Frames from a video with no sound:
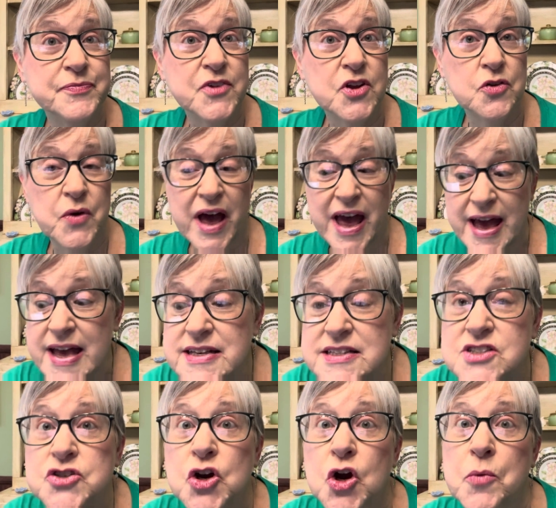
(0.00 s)
who
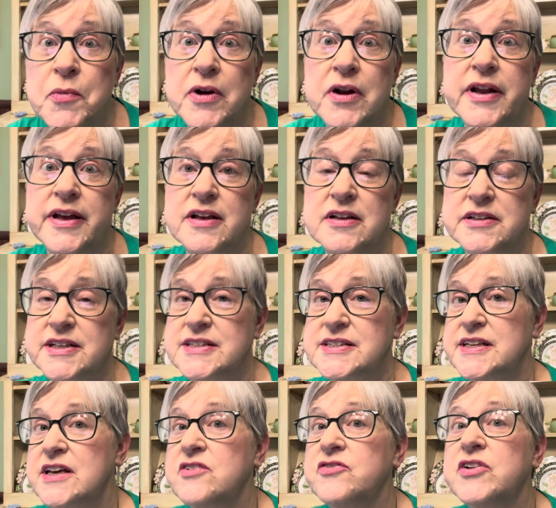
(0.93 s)
has terminal illness
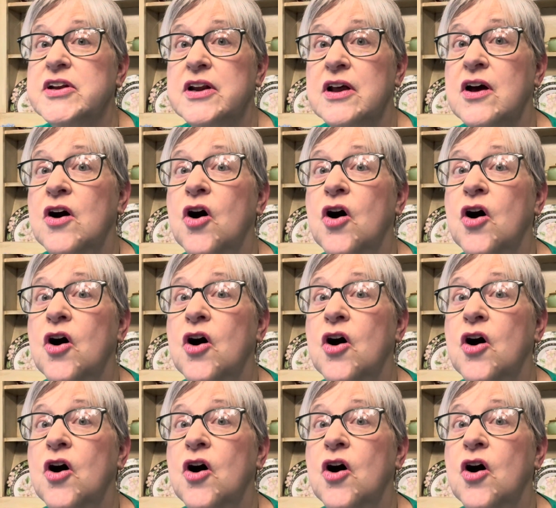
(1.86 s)
even,